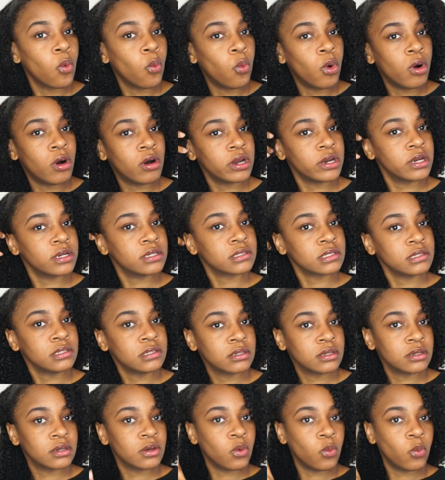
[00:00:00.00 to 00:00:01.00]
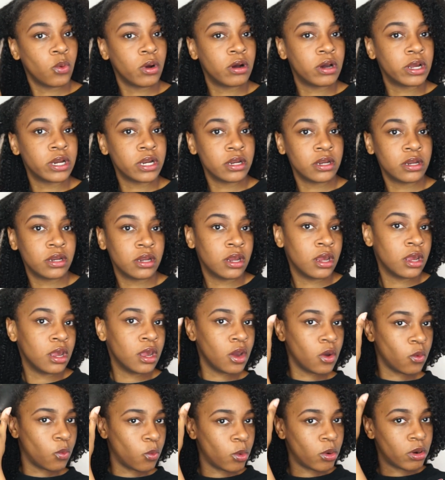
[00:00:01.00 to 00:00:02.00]
Water, water,
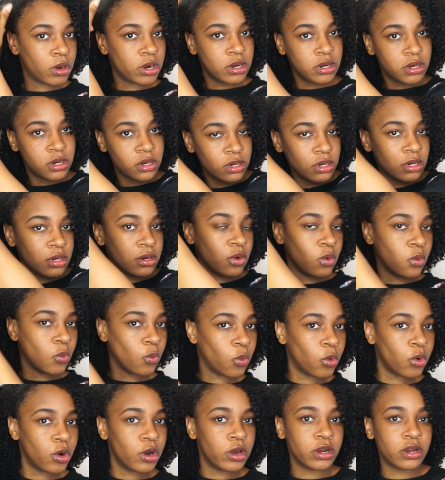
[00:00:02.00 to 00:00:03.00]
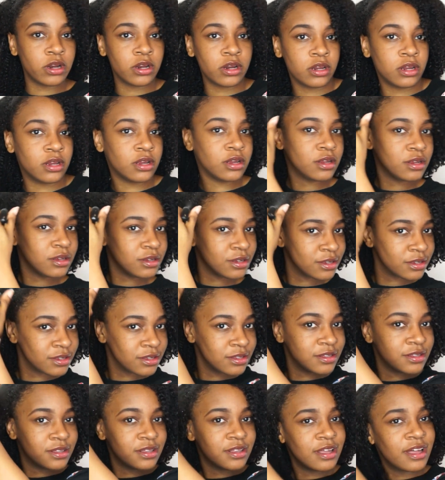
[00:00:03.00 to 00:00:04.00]
water, water.
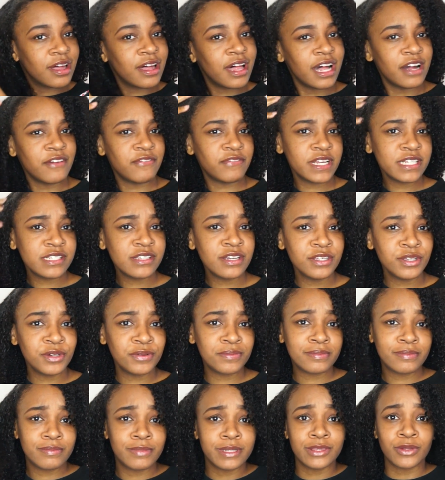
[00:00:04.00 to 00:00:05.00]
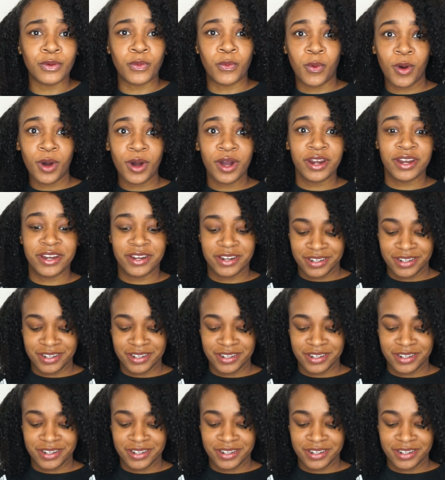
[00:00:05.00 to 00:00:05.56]
I place on you with the water,